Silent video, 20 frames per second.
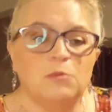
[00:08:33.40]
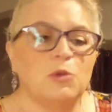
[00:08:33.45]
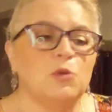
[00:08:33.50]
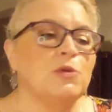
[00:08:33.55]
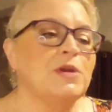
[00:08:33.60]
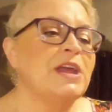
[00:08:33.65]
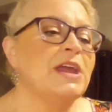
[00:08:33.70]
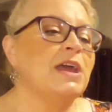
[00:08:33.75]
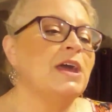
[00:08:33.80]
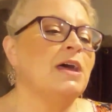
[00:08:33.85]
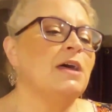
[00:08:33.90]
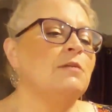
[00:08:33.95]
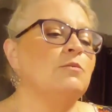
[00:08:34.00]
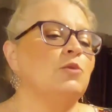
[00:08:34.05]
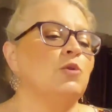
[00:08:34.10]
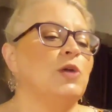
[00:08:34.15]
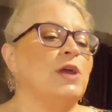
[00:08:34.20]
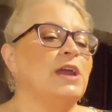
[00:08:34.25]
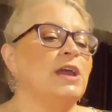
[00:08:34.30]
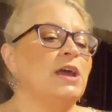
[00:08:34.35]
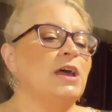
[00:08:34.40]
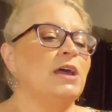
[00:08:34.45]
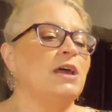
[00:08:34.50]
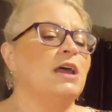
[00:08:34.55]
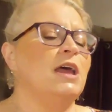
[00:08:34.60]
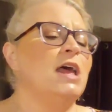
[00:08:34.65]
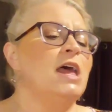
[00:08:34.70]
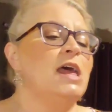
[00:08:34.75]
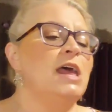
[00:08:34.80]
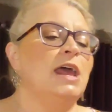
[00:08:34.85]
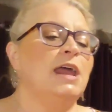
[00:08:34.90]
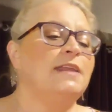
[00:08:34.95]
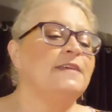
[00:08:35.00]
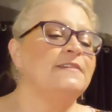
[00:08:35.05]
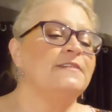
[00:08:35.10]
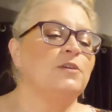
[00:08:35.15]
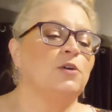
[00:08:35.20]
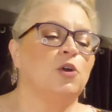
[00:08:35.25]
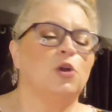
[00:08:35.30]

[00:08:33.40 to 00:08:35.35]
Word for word: Moringa, Moringa. It is